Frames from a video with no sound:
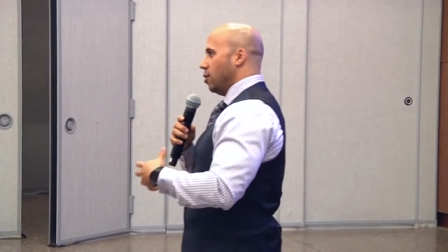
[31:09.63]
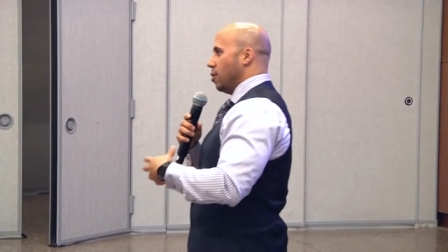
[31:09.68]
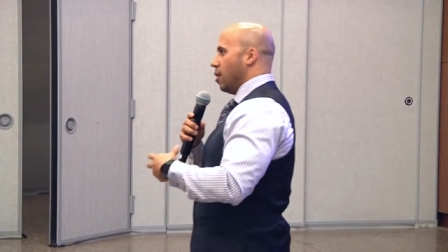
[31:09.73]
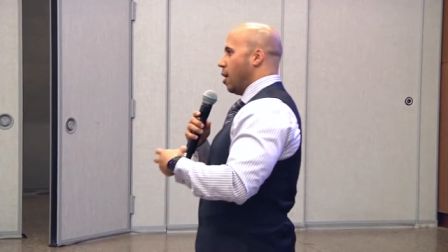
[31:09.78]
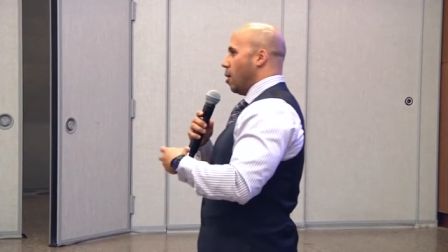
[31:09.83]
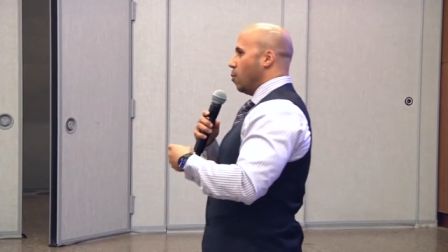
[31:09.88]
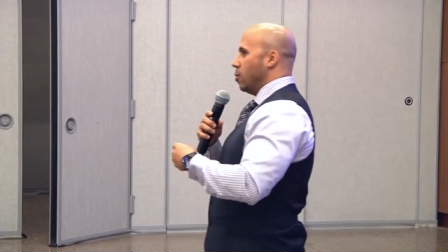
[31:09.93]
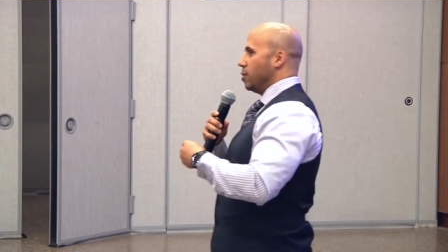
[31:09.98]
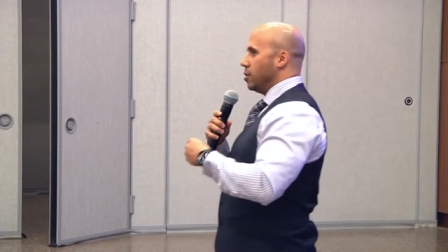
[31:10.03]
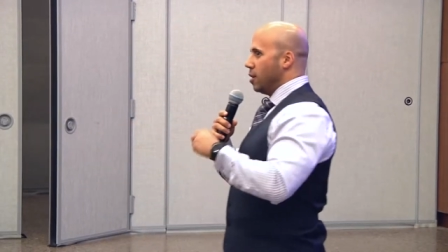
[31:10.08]
you know,
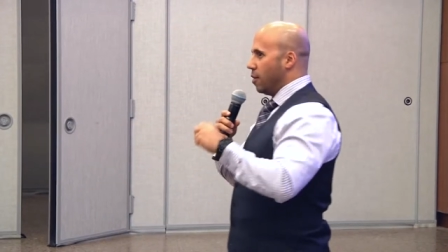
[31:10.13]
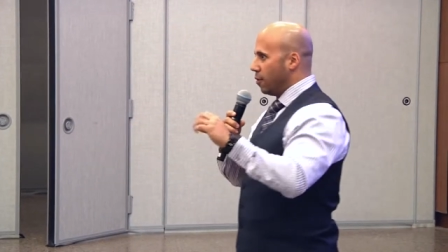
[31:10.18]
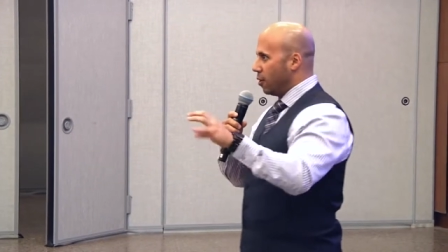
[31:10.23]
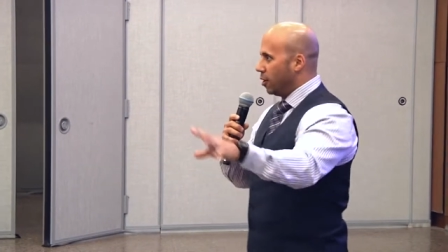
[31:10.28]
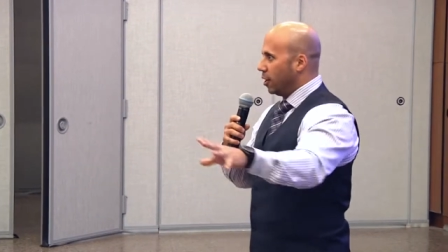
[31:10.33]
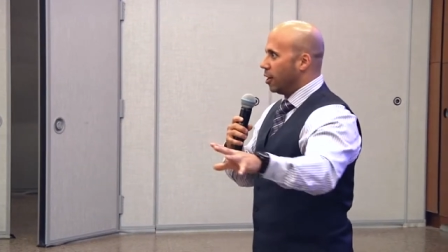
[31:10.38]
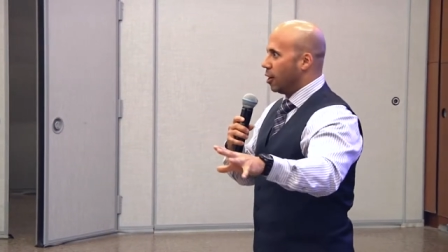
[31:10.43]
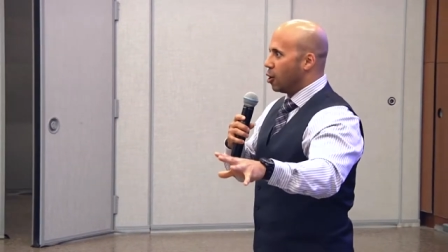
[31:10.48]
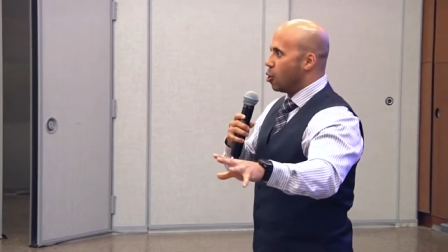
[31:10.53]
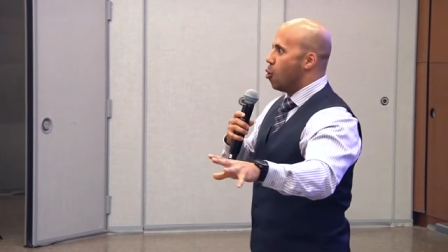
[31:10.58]
I was never
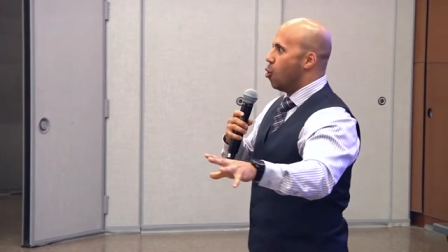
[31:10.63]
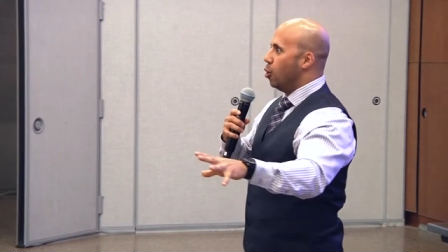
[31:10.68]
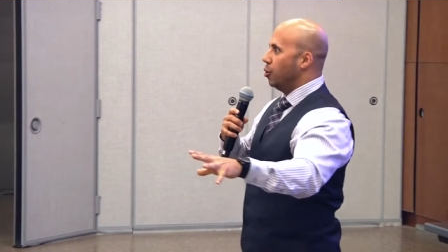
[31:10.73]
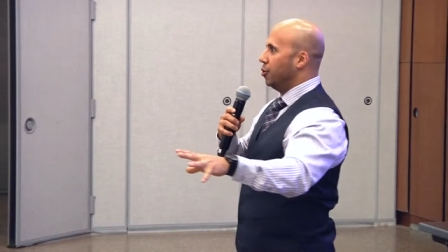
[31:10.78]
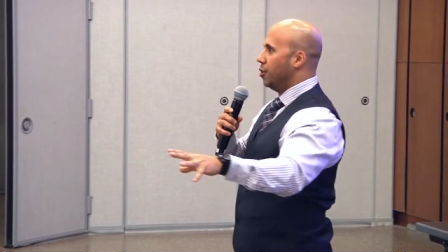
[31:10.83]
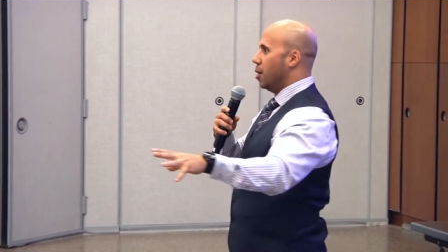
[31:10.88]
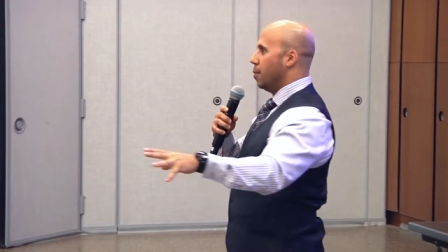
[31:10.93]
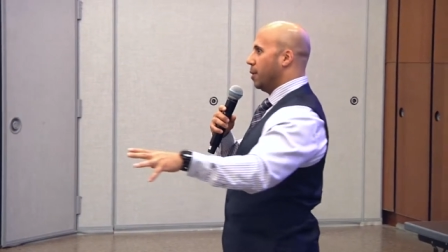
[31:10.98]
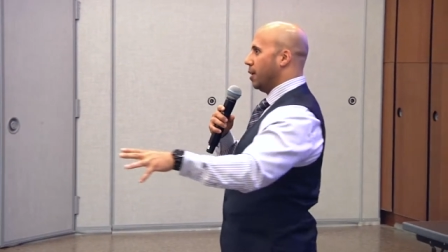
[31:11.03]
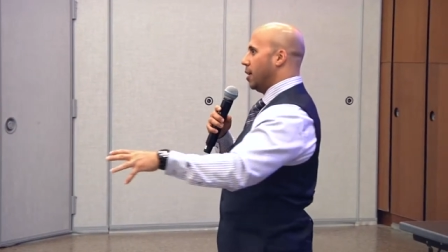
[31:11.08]
gonna get
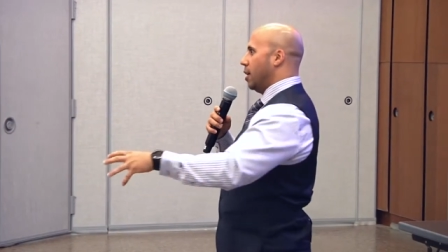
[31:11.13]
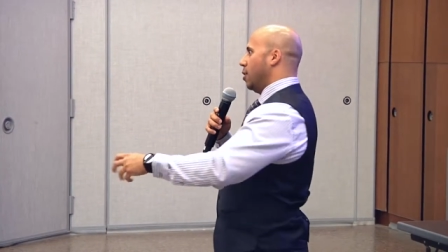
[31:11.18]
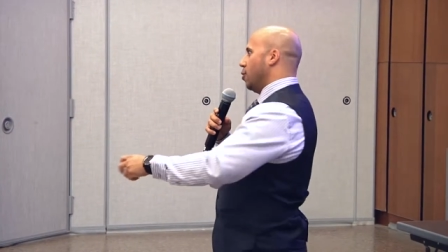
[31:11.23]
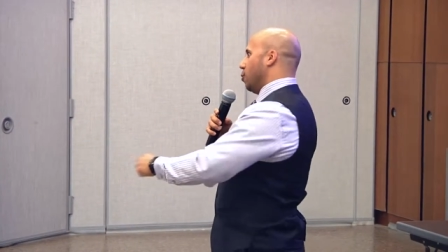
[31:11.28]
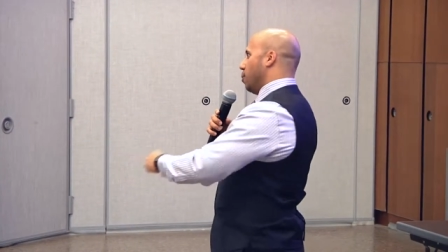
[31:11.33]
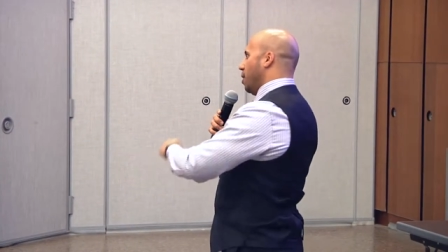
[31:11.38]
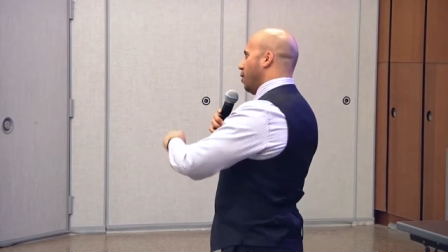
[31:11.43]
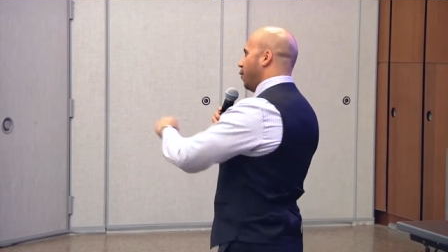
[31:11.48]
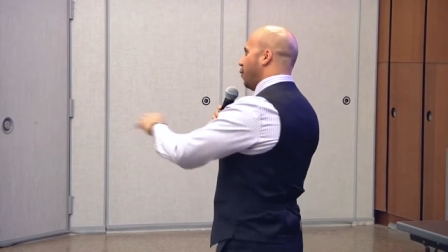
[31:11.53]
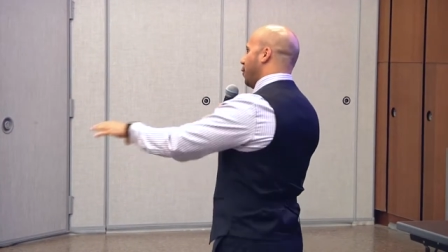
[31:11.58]
called dumb again or made